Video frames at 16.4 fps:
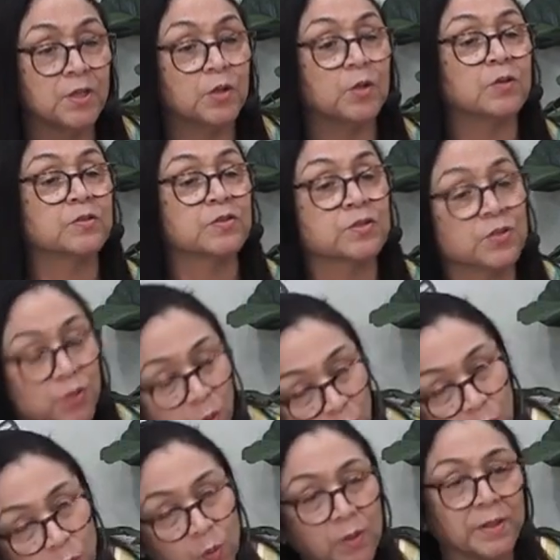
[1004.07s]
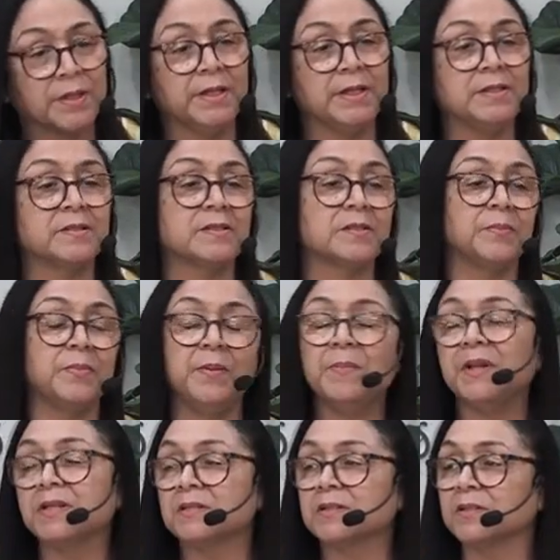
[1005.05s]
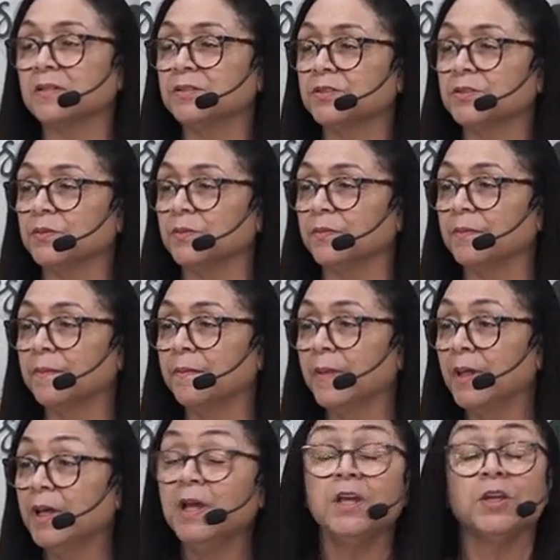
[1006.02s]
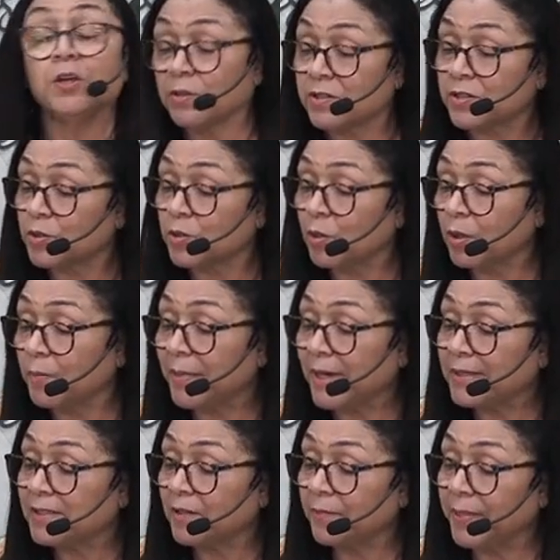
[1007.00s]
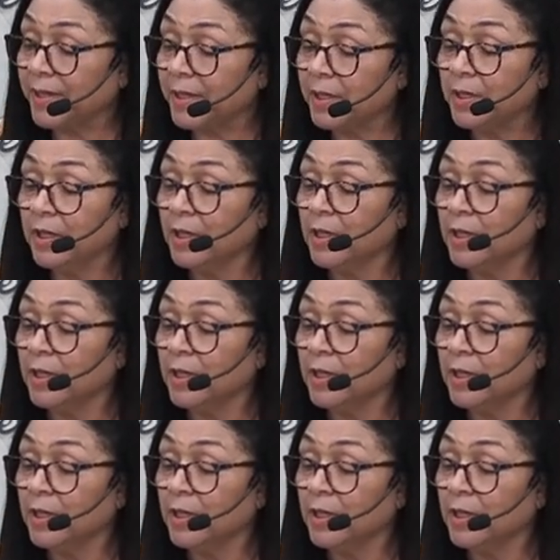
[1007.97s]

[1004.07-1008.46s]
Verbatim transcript: Your soul needs to be ministered to. Your soul might have been